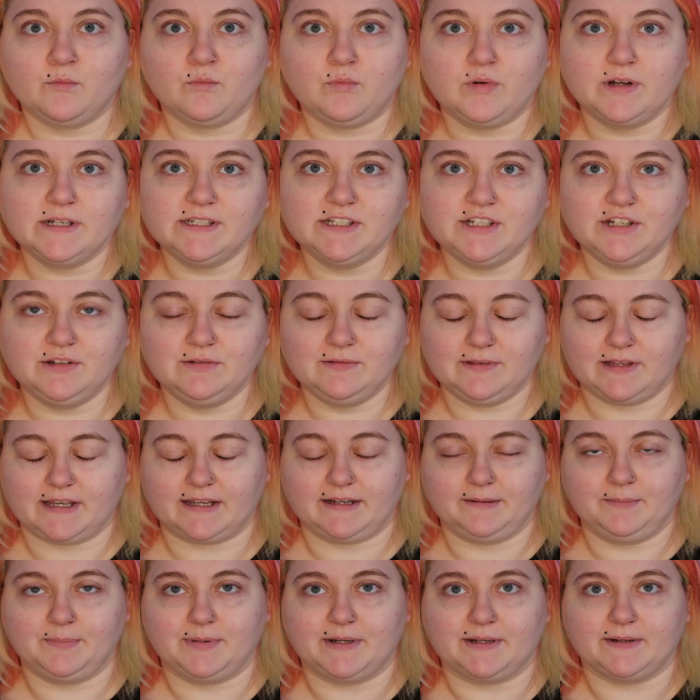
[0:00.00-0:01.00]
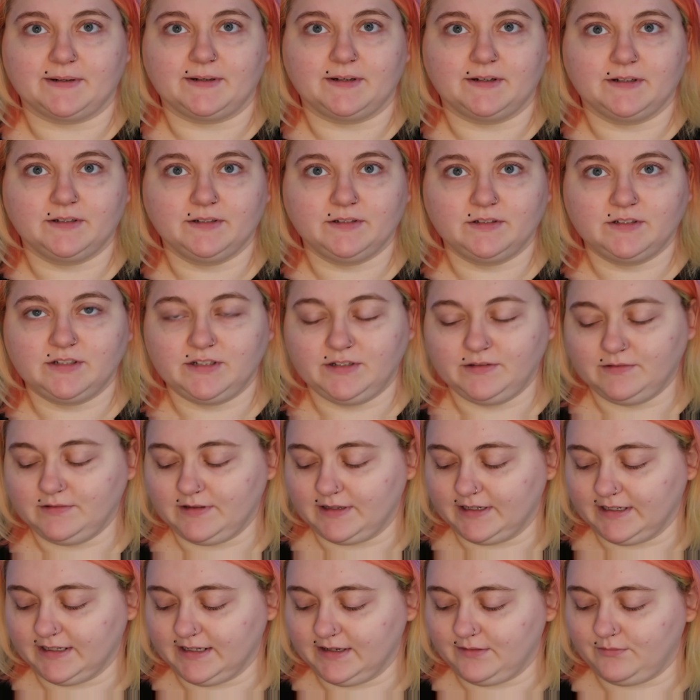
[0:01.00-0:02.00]
What do you like better? Do you
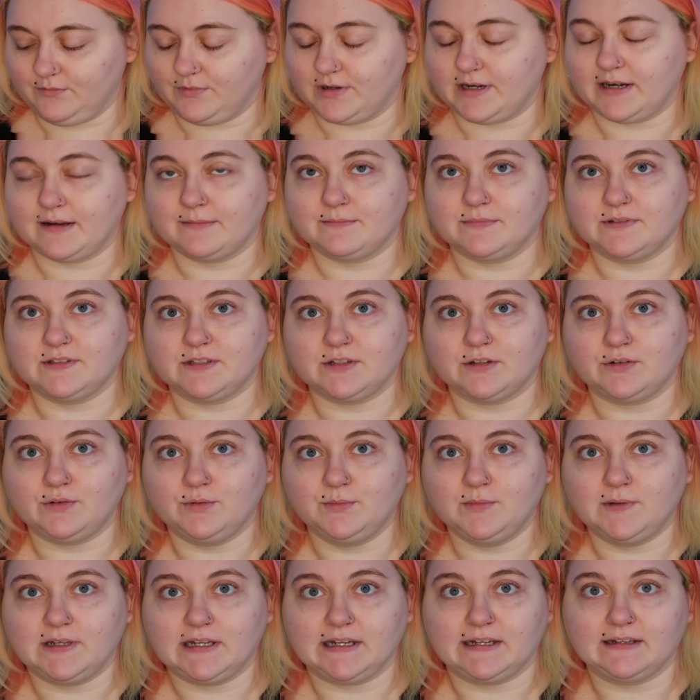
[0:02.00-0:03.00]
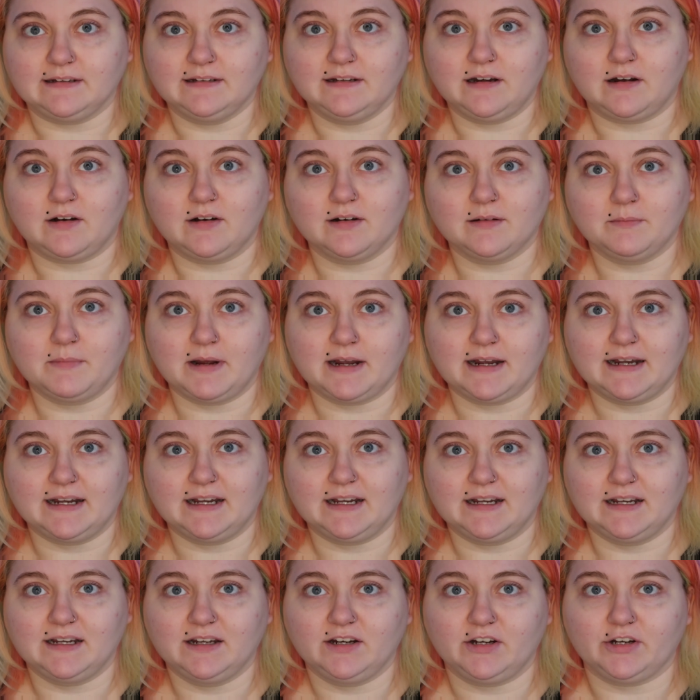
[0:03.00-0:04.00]
like it when I'm zoomed in on
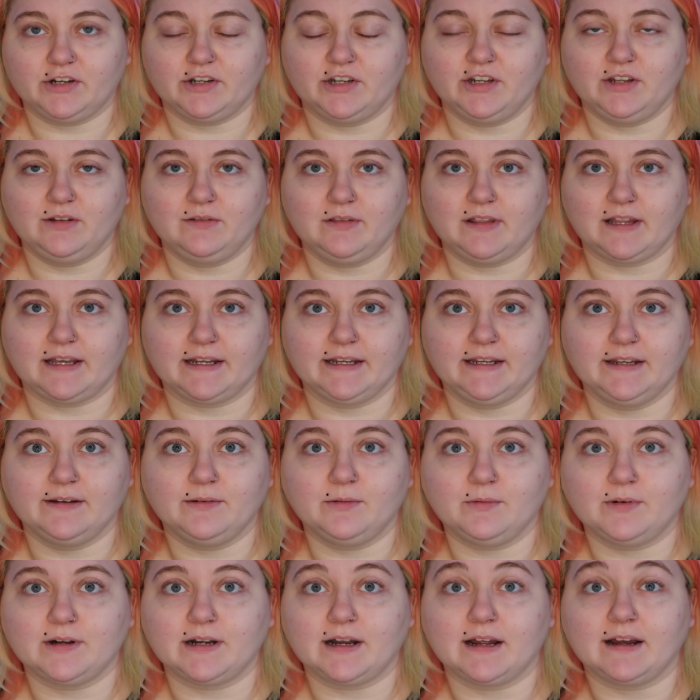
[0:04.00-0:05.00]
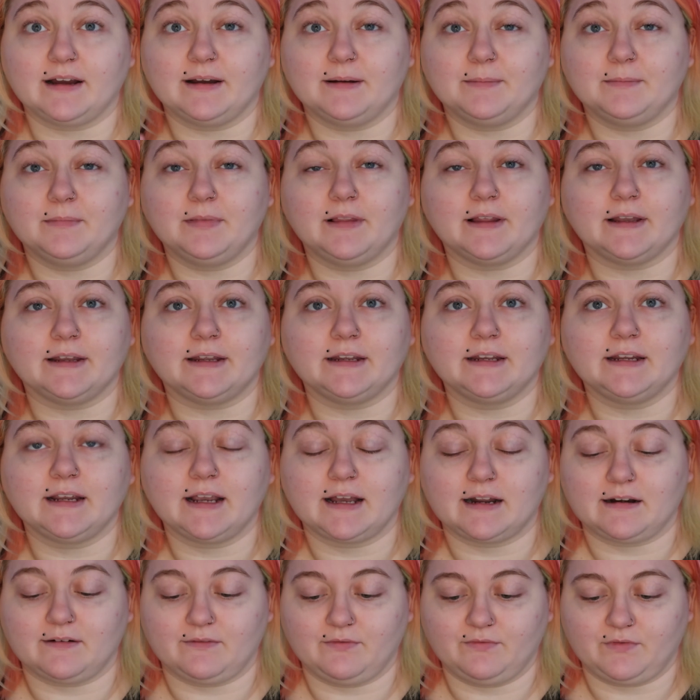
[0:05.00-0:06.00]
my eye, or do you like it when I'm like
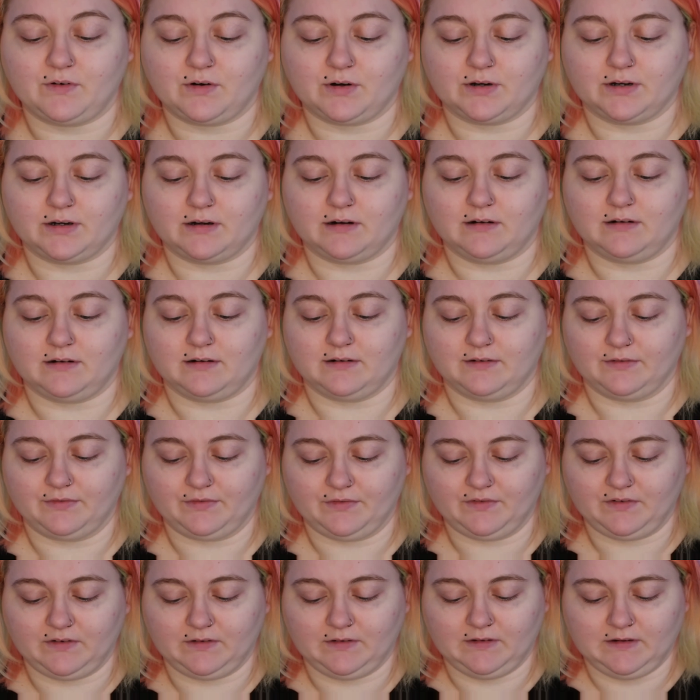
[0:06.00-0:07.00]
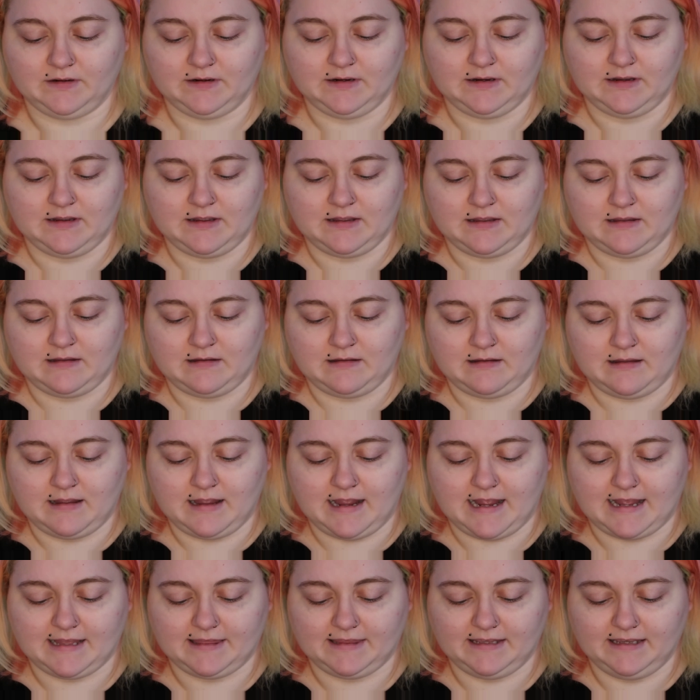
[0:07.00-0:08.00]
kind of far off?
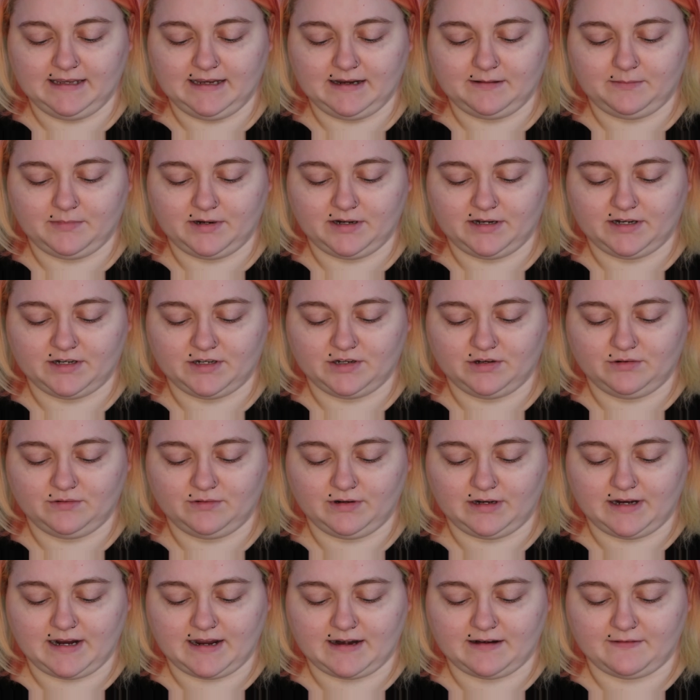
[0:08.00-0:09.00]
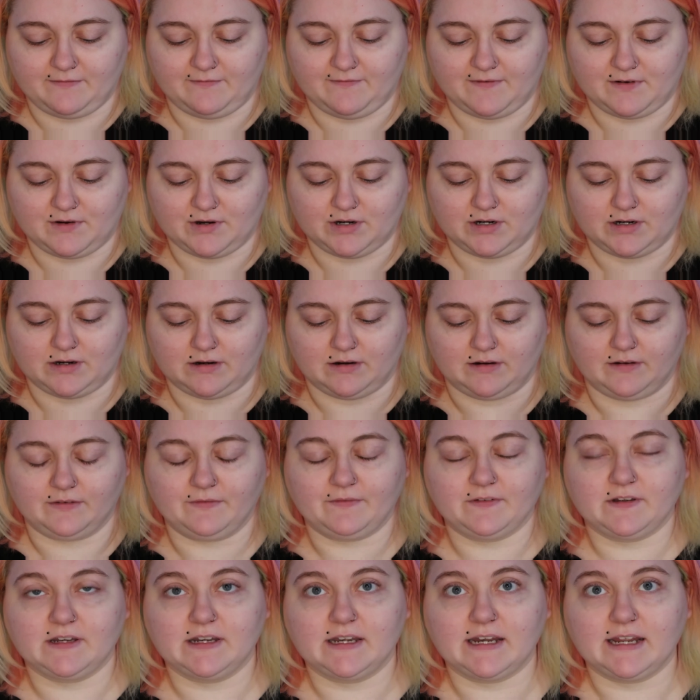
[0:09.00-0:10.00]
I think I'm going to do it kind of far
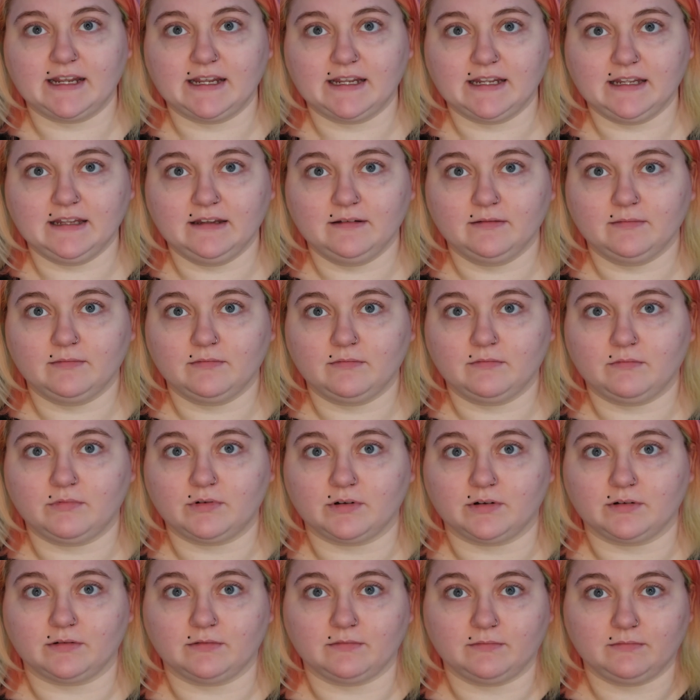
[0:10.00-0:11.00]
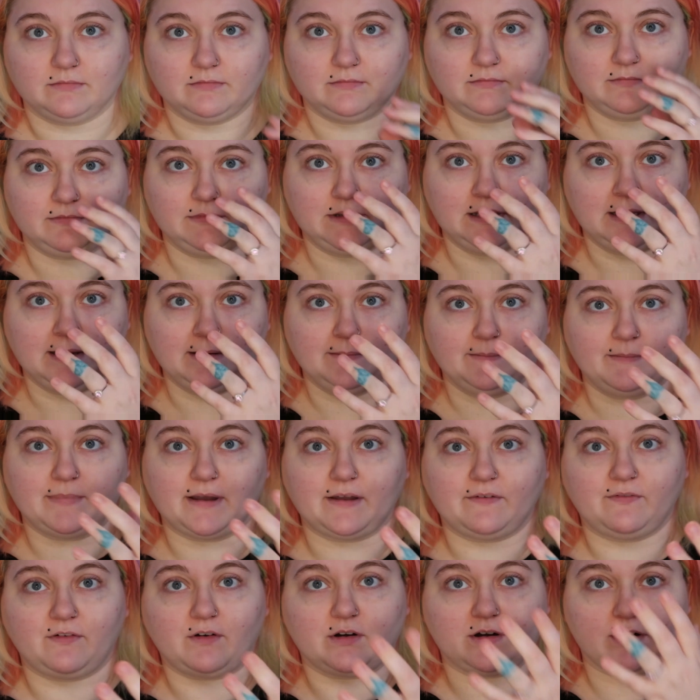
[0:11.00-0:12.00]
off today. Well,
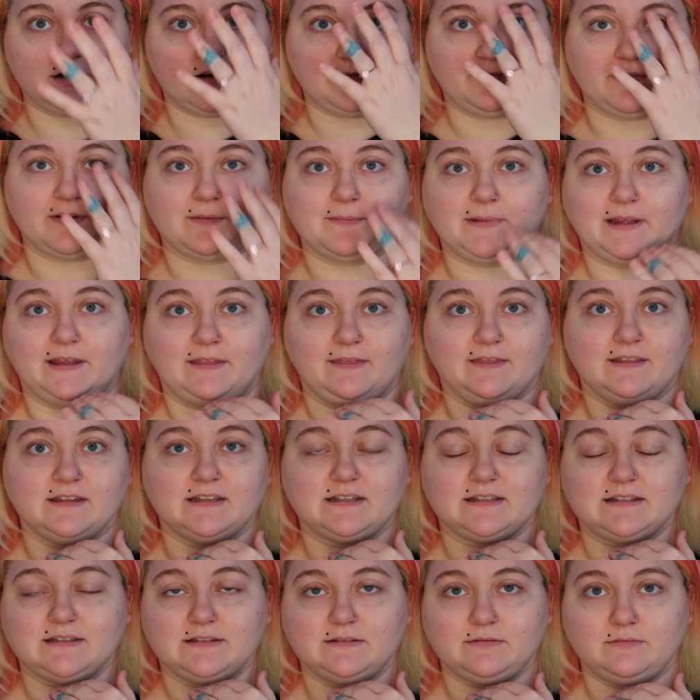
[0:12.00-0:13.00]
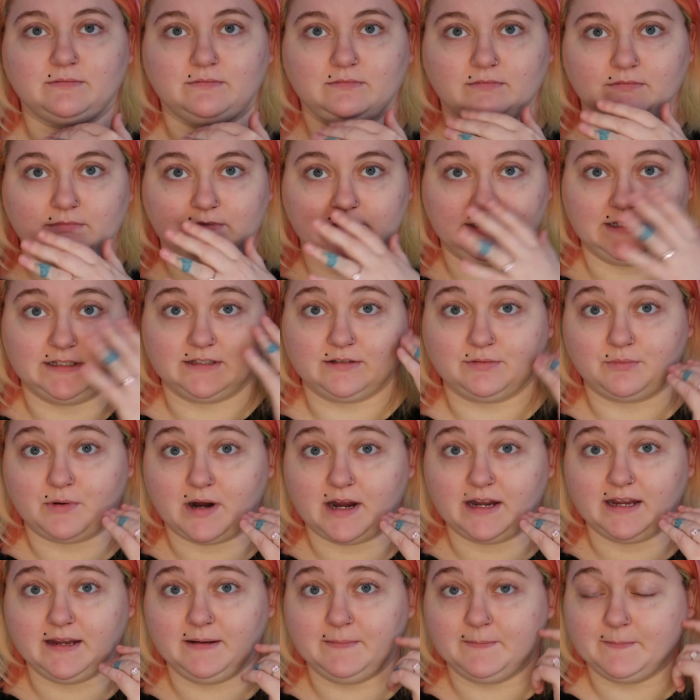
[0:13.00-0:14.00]
by far off I mean this
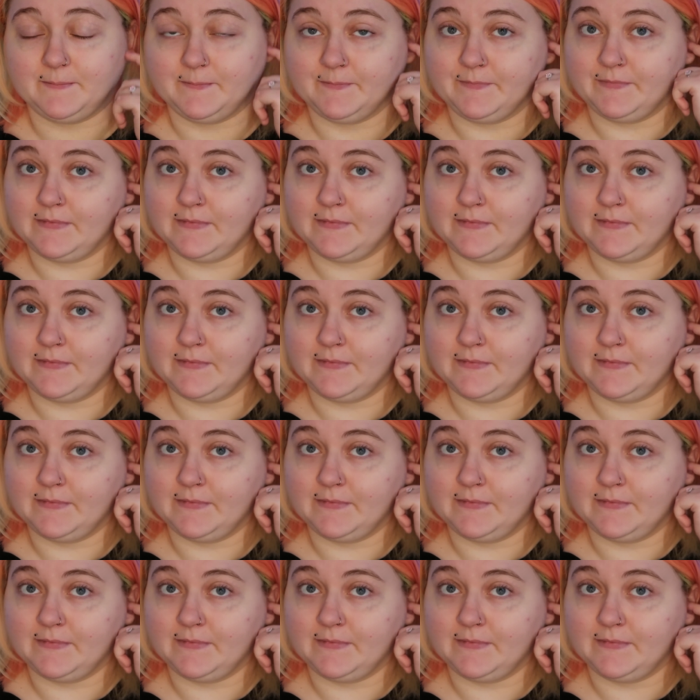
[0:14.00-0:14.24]
way.